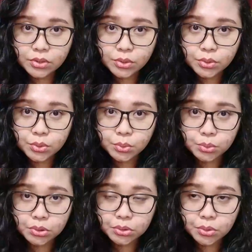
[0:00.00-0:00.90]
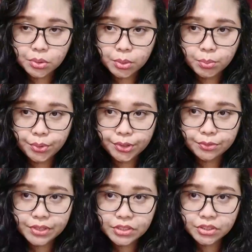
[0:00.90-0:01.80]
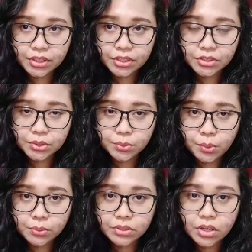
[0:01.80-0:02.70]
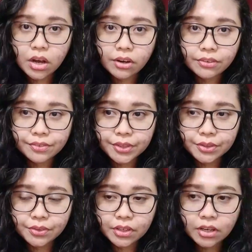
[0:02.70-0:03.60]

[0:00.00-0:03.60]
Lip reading: school or Board of Education won't offer you the